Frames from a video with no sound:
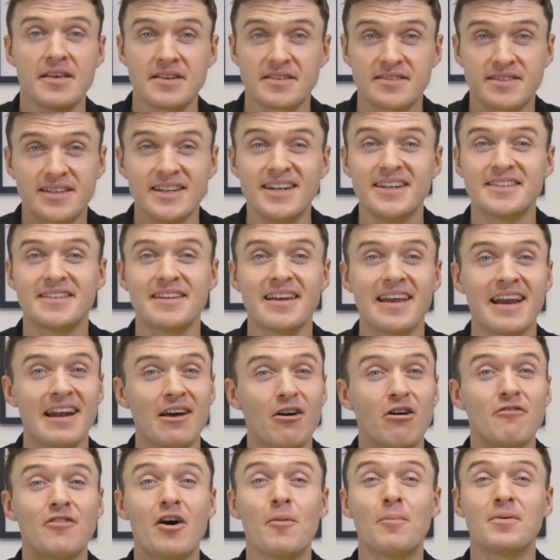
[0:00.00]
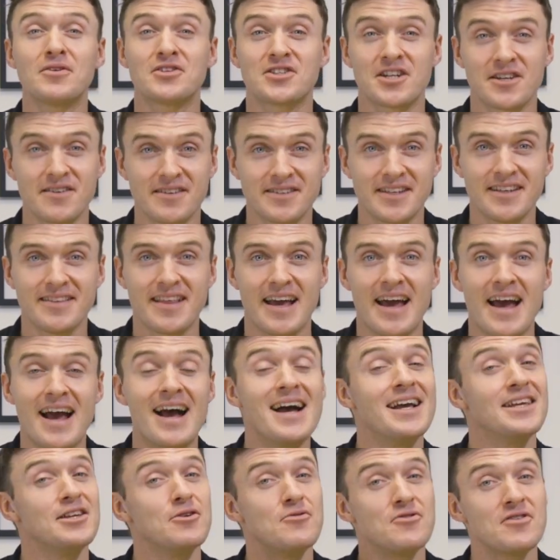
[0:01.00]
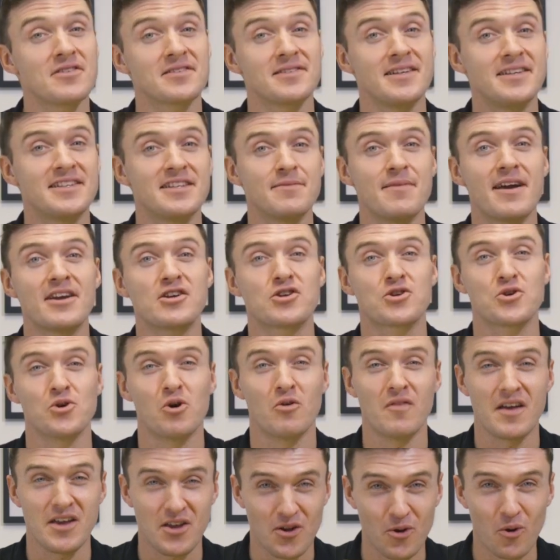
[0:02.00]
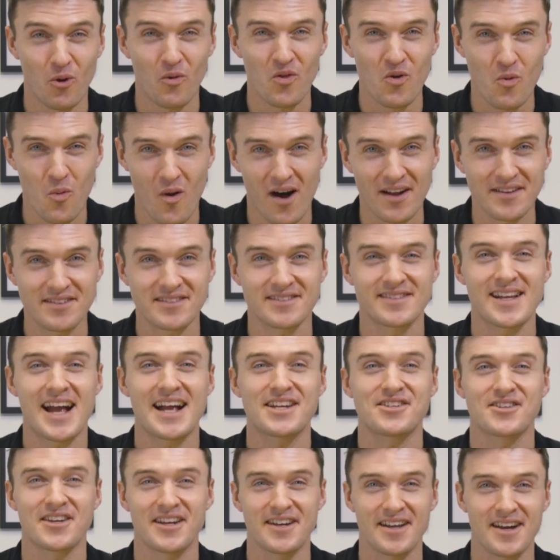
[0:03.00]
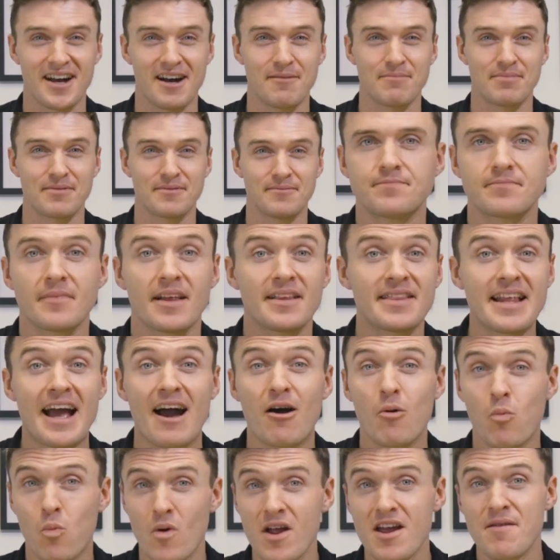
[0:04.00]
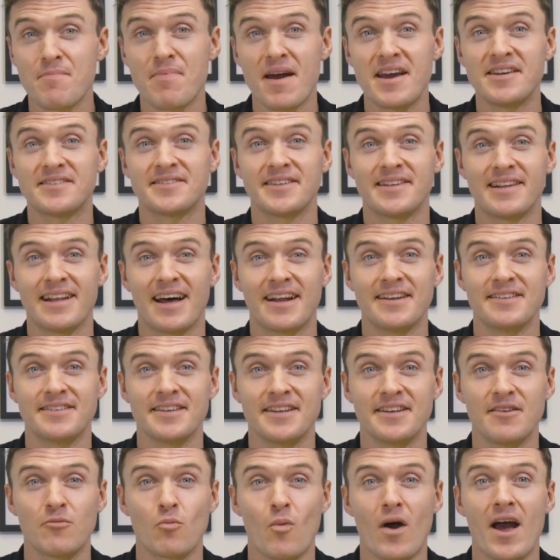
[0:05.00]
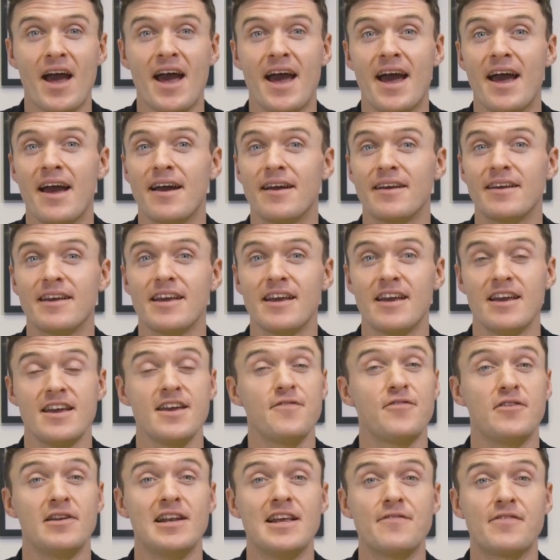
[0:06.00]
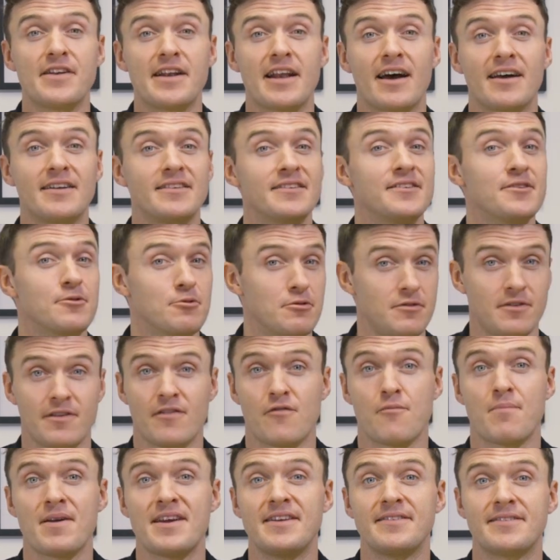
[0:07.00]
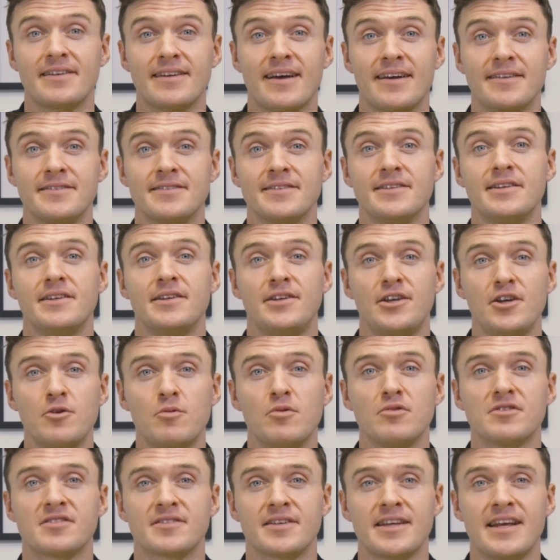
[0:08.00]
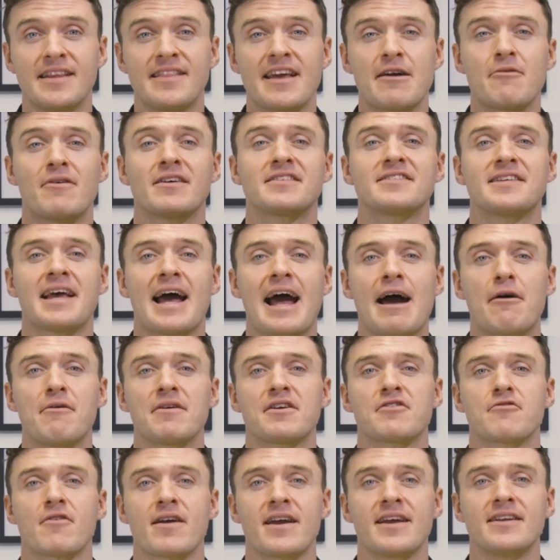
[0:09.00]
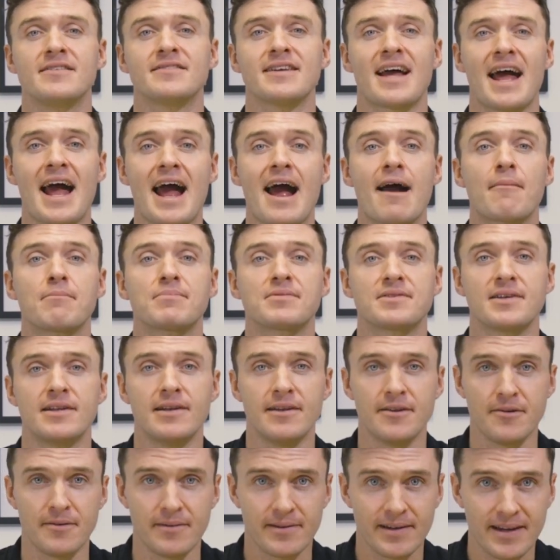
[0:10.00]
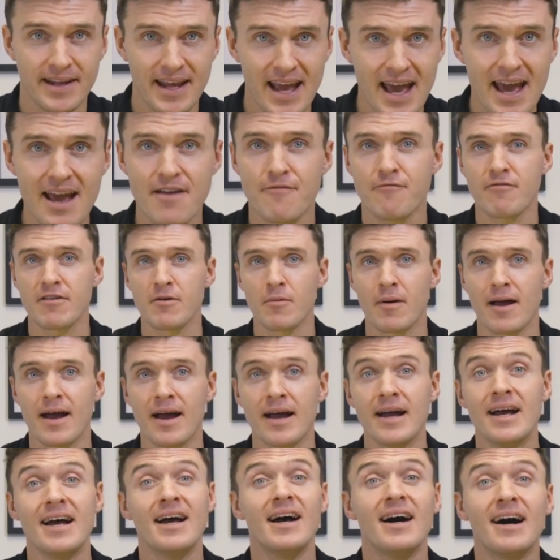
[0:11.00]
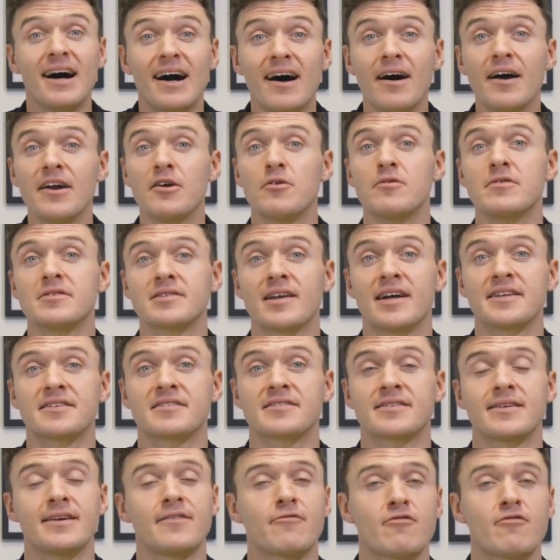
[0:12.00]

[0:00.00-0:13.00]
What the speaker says: There's certainly a lot of opportunity there. You just need to make sure that you're the one snatching it up. Now, we're based in London, where if you live in London or you've been to London, you will see there are tower cranes absolutely everywhere. I always like to say